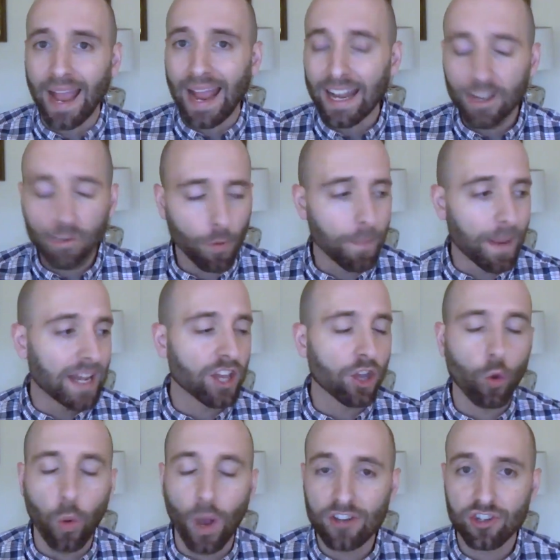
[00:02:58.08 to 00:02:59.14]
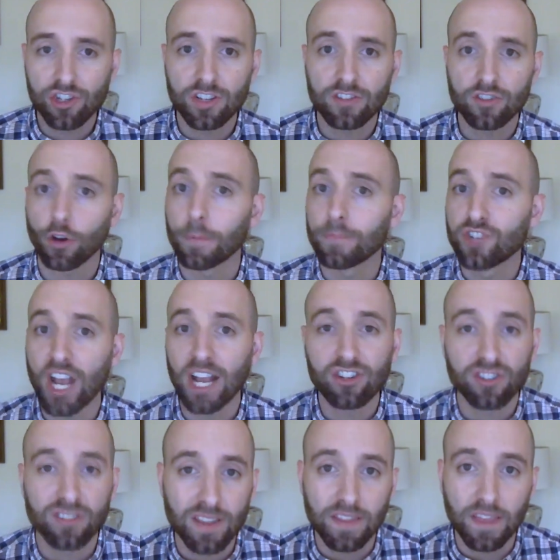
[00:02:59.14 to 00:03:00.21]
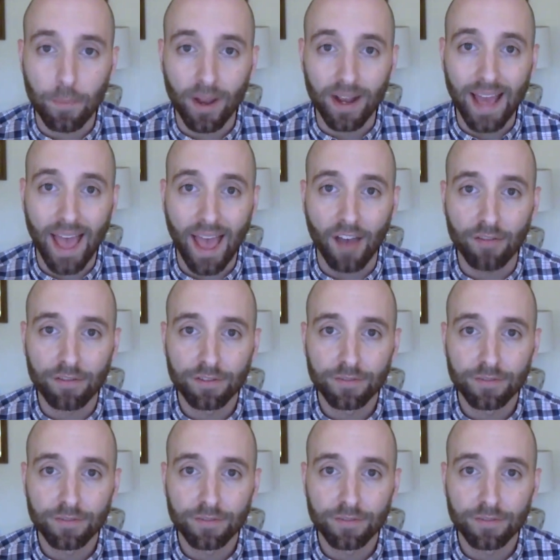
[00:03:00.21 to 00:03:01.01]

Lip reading: any remaining questions or objections that they might have.